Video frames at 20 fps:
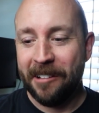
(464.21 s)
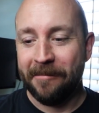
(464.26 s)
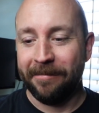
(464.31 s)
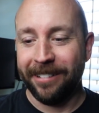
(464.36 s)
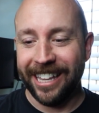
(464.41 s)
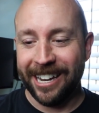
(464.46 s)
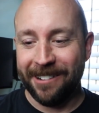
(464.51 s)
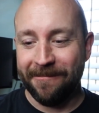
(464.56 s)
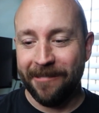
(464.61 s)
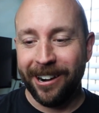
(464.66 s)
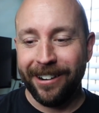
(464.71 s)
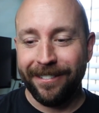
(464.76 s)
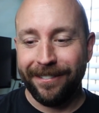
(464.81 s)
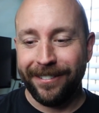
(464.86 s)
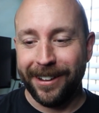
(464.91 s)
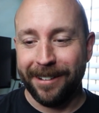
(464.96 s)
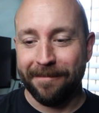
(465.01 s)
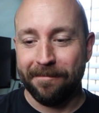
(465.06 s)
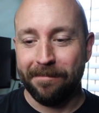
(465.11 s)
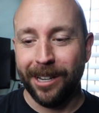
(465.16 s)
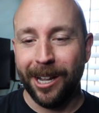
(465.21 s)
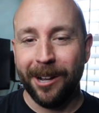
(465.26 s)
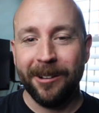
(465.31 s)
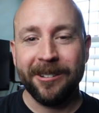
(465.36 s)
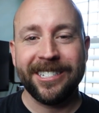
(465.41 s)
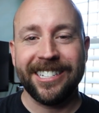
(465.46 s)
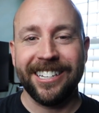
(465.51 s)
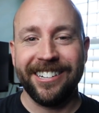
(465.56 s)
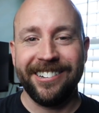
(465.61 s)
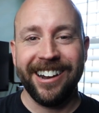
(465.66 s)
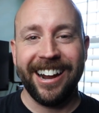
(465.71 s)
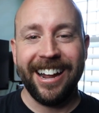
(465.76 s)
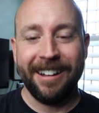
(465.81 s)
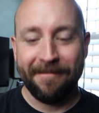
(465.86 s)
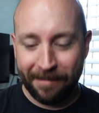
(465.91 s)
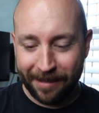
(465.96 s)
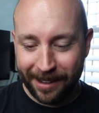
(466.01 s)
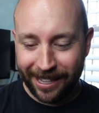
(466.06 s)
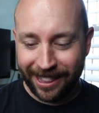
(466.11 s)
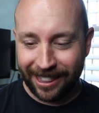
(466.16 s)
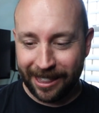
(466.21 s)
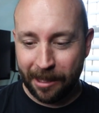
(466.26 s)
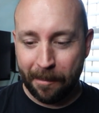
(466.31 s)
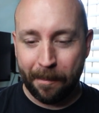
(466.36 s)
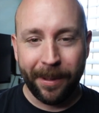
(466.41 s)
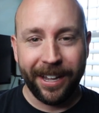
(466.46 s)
But then what if it blows the